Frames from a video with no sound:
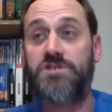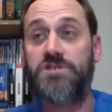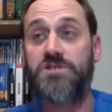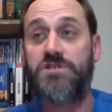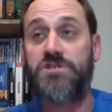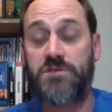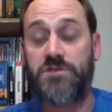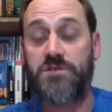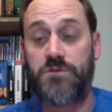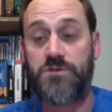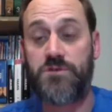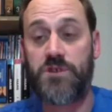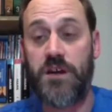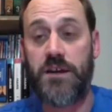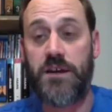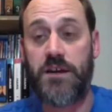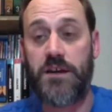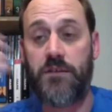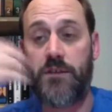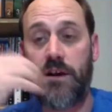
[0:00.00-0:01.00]
that she was
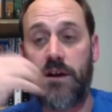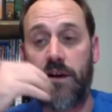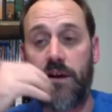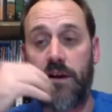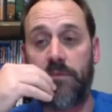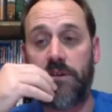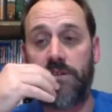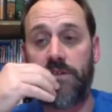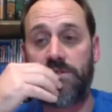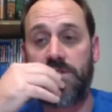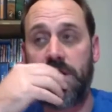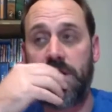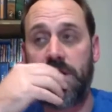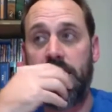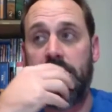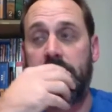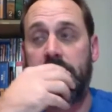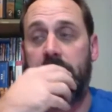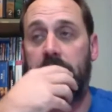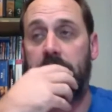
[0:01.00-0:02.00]
trying to accomplish,
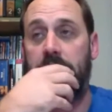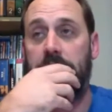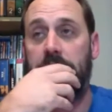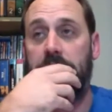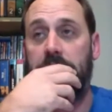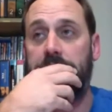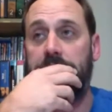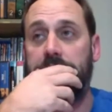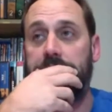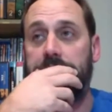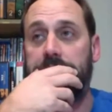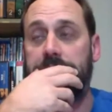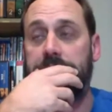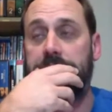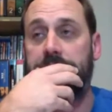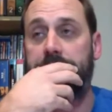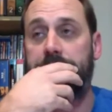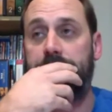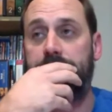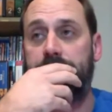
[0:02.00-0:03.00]
and
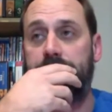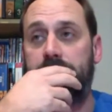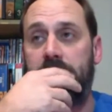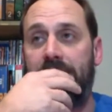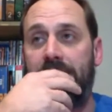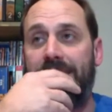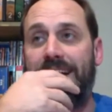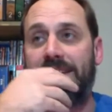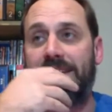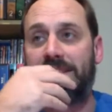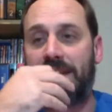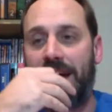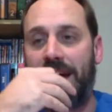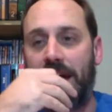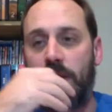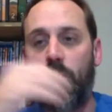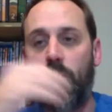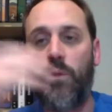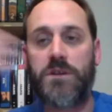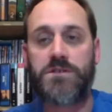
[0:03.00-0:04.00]
that's
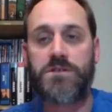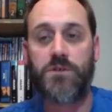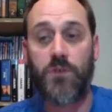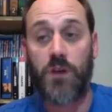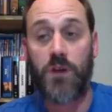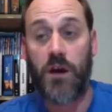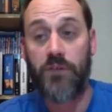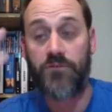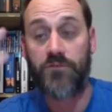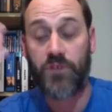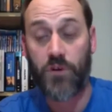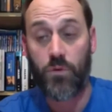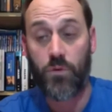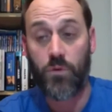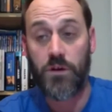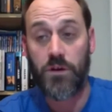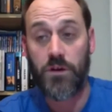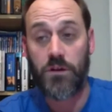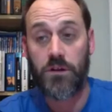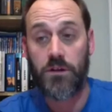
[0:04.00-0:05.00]
kind of what's going on for
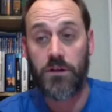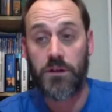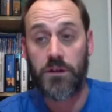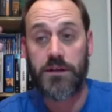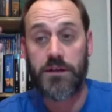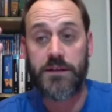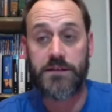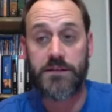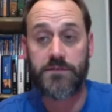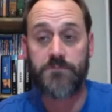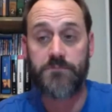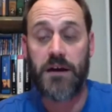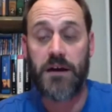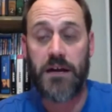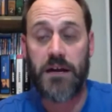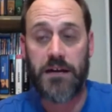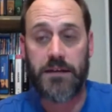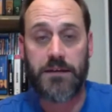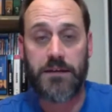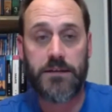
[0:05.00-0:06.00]
Quill in his
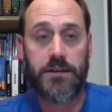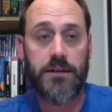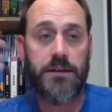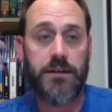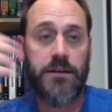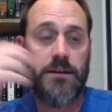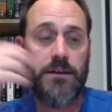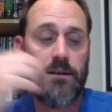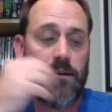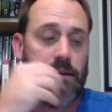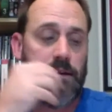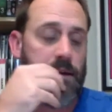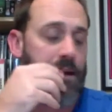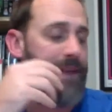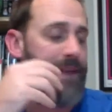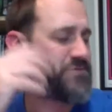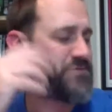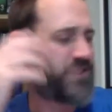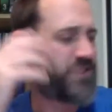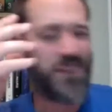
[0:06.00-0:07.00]
mind.
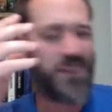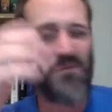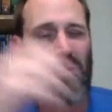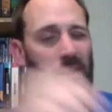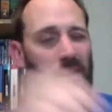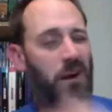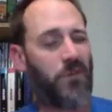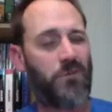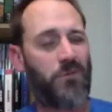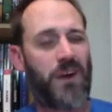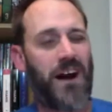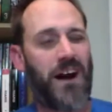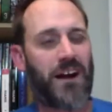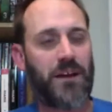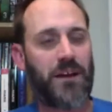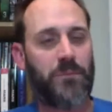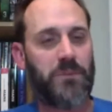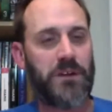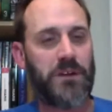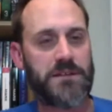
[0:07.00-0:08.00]
I'm trying to remember how
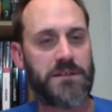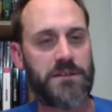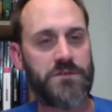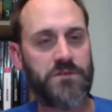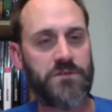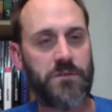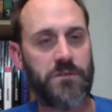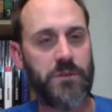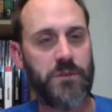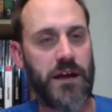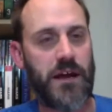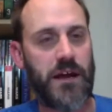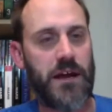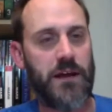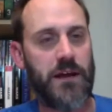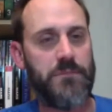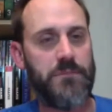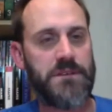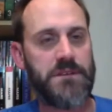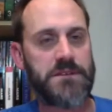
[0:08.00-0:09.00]
Rocket plays into it, but I
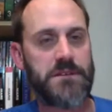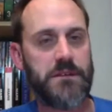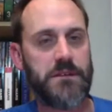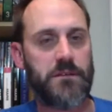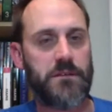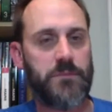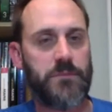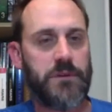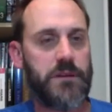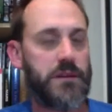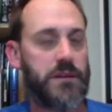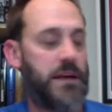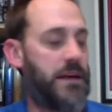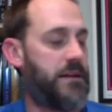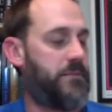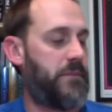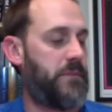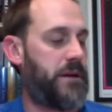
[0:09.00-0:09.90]
missed a little bit of that in my mind.